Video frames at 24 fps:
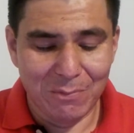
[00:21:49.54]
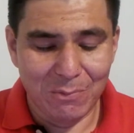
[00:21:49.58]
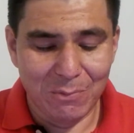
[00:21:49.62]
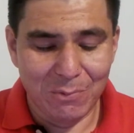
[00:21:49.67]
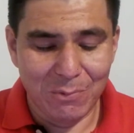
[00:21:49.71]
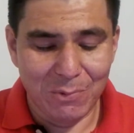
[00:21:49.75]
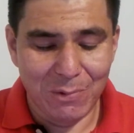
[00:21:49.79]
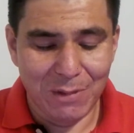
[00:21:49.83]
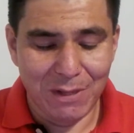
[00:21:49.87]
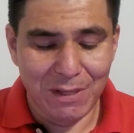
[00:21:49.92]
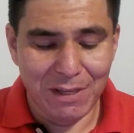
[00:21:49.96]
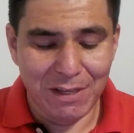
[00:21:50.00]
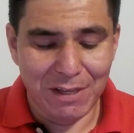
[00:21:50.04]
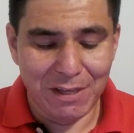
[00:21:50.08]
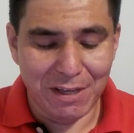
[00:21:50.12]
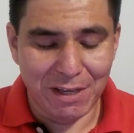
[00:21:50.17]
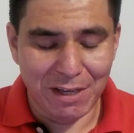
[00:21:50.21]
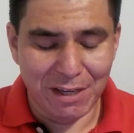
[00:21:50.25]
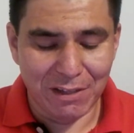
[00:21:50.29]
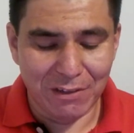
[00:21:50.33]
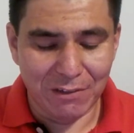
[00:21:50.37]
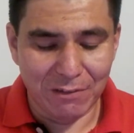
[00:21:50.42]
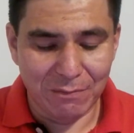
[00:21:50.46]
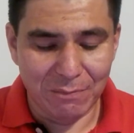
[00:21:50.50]
We
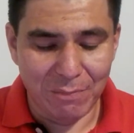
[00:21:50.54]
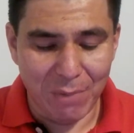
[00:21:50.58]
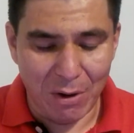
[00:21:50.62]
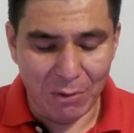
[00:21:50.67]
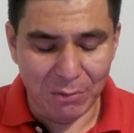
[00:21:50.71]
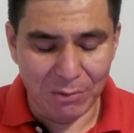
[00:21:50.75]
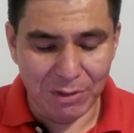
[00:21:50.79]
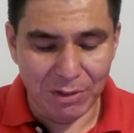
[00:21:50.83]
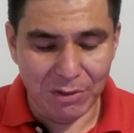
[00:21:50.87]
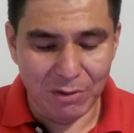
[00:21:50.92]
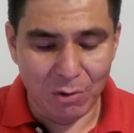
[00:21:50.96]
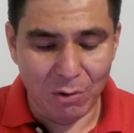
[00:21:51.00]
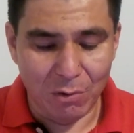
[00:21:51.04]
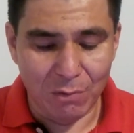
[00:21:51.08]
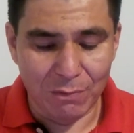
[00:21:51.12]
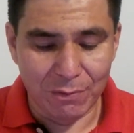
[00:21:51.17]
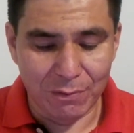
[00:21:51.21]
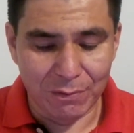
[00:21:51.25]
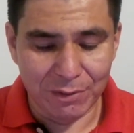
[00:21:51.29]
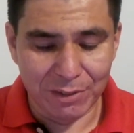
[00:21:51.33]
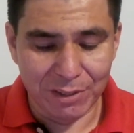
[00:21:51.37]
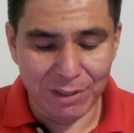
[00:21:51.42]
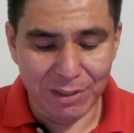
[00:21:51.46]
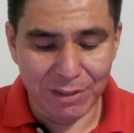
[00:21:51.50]
kind of found it
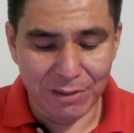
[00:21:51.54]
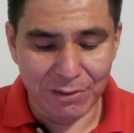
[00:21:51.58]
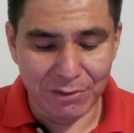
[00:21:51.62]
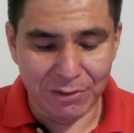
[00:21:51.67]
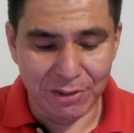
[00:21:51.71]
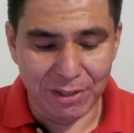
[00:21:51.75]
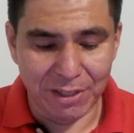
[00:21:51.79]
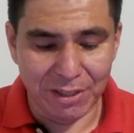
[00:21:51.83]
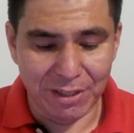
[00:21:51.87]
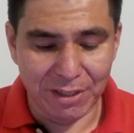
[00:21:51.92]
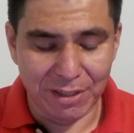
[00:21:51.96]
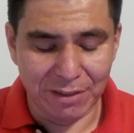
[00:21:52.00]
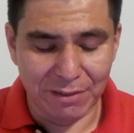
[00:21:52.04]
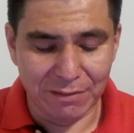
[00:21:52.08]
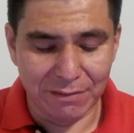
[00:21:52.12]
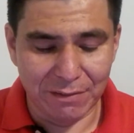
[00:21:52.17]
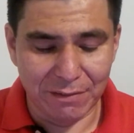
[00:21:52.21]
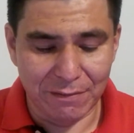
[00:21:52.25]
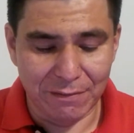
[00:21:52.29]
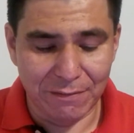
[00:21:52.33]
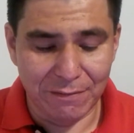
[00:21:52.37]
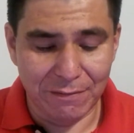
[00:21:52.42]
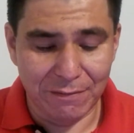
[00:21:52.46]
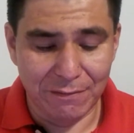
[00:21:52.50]
over the internet and
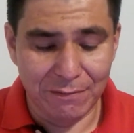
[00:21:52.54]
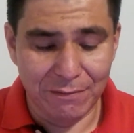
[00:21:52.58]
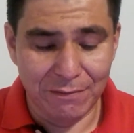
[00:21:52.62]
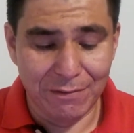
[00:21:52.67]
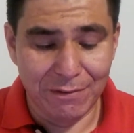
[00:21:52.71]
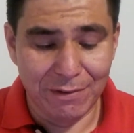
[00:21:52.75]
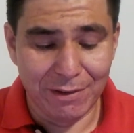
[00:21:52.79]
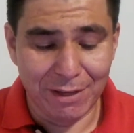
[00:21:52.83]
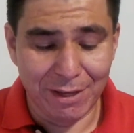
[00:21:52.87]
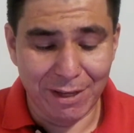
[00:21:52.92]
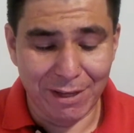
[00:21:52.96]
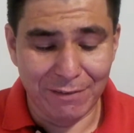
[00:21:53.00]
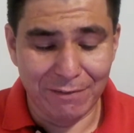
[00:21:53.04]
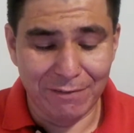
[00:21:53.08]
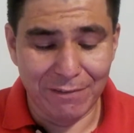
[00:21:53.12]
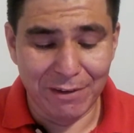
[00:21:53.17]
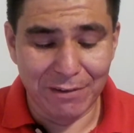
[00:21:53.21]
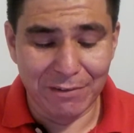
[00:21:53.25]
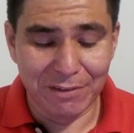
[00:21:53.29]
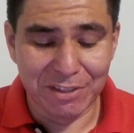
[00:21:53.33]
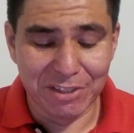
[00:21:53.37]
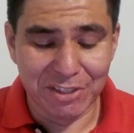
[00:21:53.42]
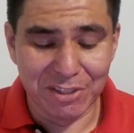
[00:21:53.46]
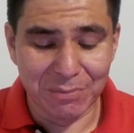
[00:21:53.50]
had
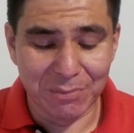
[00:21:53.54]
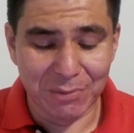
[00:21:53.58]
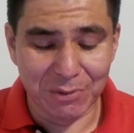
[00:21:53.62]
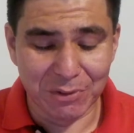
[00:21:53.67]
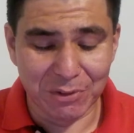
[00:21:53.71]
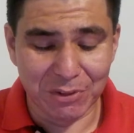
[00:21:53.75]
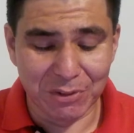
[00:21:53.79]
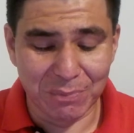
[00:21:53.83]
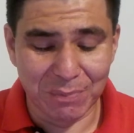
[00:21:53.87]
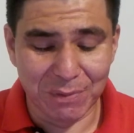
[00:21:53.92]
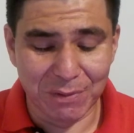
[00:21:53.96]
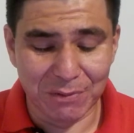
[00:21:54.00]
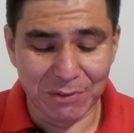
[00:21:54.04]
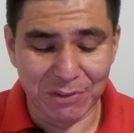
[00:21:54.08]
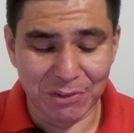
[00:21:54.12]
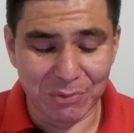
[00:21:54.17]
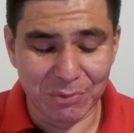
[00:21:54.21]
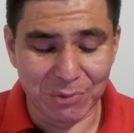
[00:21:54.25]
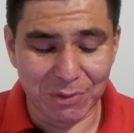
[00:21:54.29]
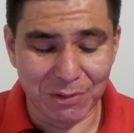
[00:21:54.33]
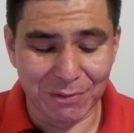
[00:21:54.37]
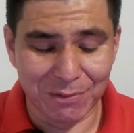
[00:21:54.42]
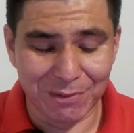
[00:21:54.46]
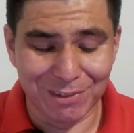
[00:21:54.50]
very similar experiences
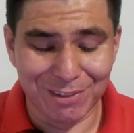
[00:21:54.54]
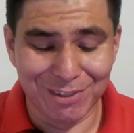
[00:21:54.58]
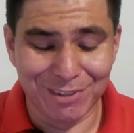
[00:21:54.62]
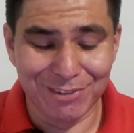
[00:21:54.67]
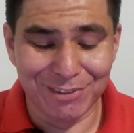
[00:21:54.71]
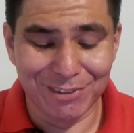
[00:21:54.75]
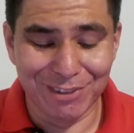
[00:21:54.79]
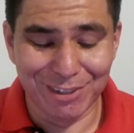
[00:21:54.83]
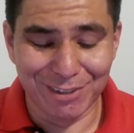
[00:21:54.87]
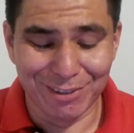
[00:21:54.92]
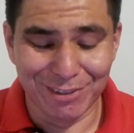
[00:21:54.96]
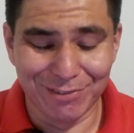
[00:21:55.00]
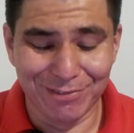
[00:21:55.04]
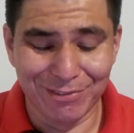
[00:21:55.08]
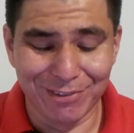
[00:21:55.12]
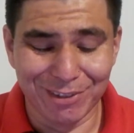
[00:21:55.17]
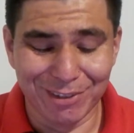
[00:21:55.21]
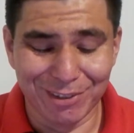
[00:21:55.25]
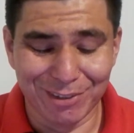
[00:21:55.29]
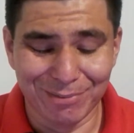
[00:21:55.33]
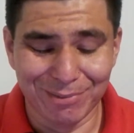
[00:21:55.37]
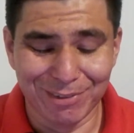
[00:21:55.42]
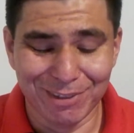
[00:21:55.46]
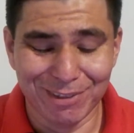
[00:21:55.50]
with the whole internet. And
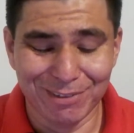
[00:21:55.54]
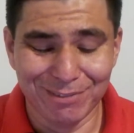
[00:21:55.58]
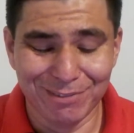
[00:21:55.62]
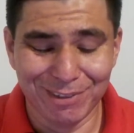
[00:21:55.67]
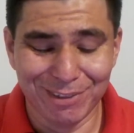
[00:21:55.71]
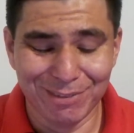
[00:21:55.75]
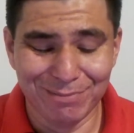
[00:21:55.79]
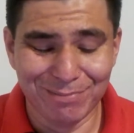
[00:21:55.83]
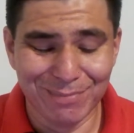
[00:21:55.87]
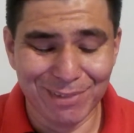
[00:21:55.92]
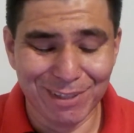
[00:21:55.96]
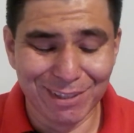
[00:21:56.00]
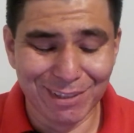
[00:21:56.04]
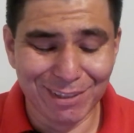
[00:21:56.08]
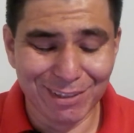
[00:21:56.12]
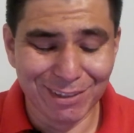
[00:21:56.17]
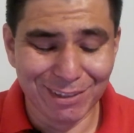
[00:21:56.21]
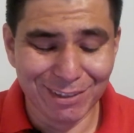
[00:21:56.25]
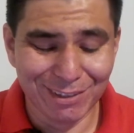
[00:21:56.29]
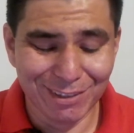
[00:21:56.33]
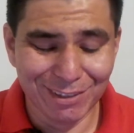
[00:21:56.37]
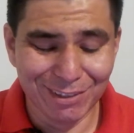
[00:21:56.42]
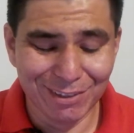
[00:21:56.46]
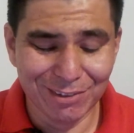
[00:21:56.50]
making
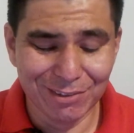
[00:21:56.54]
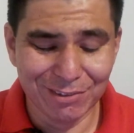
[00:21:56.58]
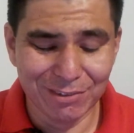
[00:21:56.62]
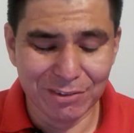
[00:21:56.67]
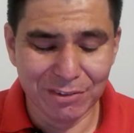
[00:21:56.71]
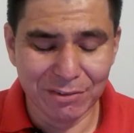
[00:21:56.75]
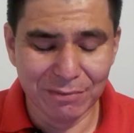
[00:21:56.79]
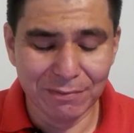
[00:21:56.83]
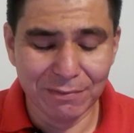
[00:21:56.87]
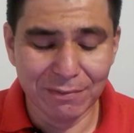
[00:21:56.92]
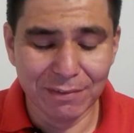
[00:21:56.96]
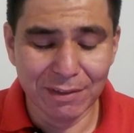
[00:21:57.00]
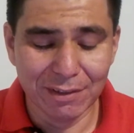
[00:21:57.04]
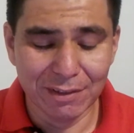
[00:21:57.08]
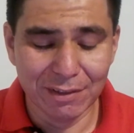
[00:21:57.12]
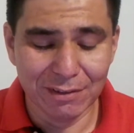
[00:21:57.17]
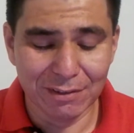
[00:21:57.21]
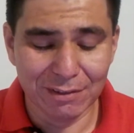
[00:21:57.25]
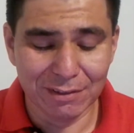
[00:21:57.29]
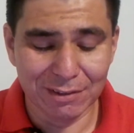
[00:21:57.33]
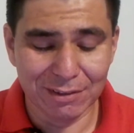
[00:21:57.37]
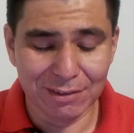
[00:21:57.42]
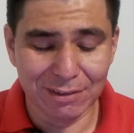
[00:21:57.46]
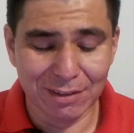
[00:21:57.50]
YouTube
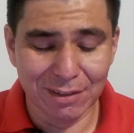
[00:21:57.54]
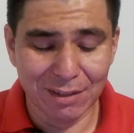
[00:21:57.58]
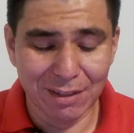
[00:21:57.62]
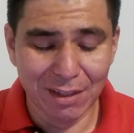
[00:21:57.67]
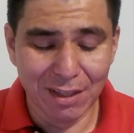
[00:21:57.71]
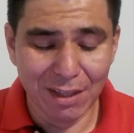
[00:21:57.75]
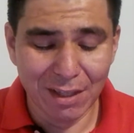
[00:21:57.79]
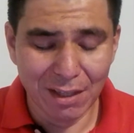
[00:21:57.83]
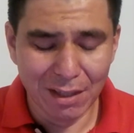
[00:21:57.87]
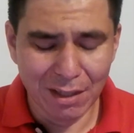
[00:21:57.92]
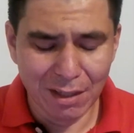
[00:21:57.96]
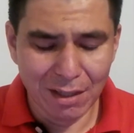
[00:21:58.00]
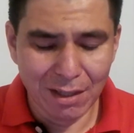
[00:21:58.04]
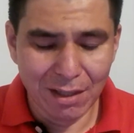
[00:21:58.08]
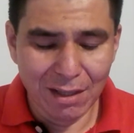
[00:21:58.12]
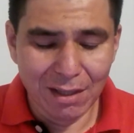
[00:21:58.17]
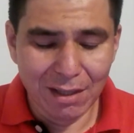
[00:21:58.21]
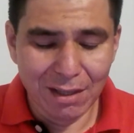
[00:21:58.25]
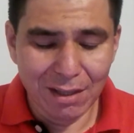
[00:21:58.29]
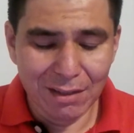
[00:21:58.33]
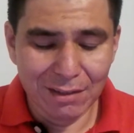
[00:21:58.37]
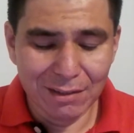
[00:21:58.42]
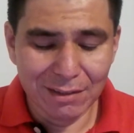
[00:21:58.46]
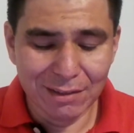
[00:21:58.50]
videos
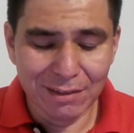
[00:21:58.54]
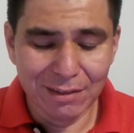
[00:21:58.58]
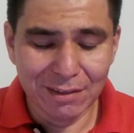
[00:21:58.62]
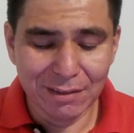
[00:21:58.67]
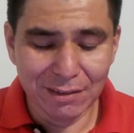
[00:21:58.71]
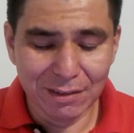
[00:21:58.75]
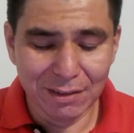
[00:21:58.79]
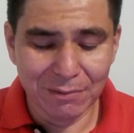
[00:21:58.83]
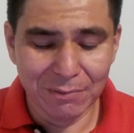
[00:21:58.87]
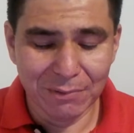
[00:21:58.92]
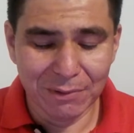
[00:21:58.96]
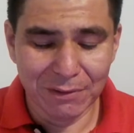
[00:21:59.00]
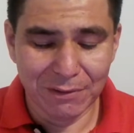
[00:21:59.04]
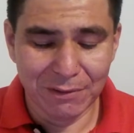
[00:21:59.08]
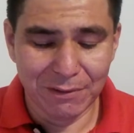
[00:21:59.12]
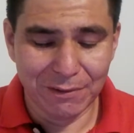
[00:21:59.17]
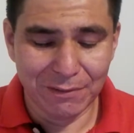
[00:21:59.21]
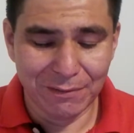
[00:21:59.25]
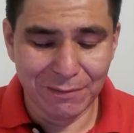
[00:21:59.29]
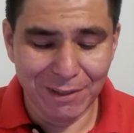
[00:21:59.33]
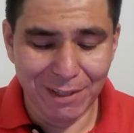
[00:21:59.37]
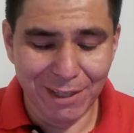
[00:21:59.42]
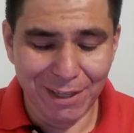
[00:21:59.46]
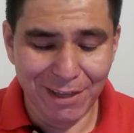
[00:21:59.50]
and dealing with her
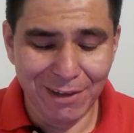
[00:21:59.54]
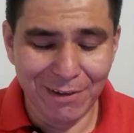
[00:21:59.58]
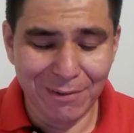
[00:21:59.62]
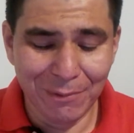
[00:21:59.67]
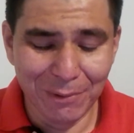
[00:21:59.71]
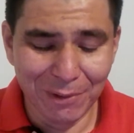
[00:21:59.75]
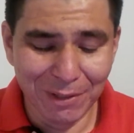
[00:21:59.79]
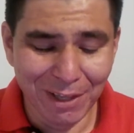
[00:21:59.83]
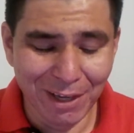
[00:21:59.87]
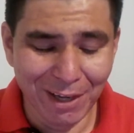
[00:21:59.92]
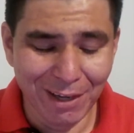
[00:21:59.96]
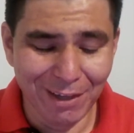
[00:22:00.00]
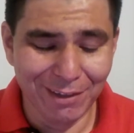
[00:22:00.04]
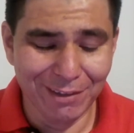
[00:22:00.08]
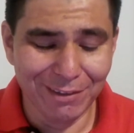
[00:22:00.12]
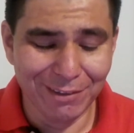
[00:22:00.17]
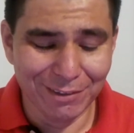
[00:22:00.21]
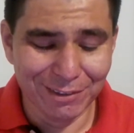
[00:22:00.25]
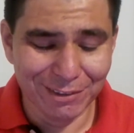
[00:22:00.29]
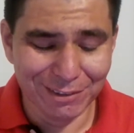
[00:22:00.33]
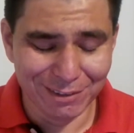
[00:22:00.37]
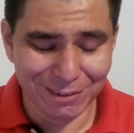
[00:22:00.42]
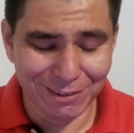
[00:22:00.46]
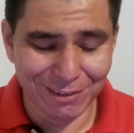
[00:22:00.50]
with
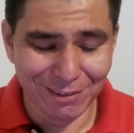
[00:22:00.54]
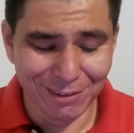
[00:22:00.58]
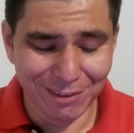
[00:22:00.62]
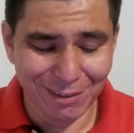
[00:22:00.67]
actors